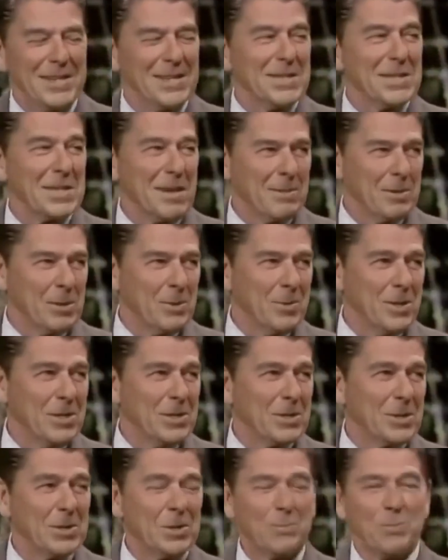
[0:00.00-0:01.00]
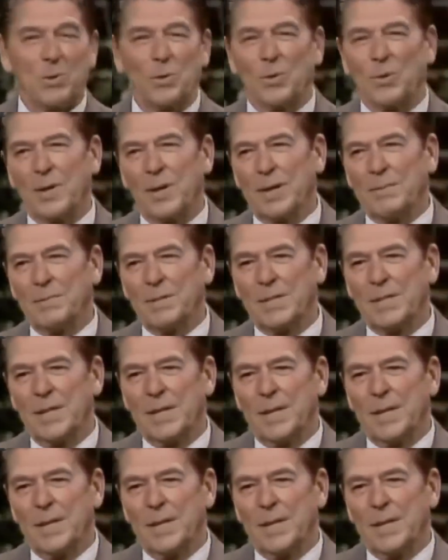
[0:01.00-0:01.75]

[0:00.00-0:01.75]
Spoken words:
some of the research programs.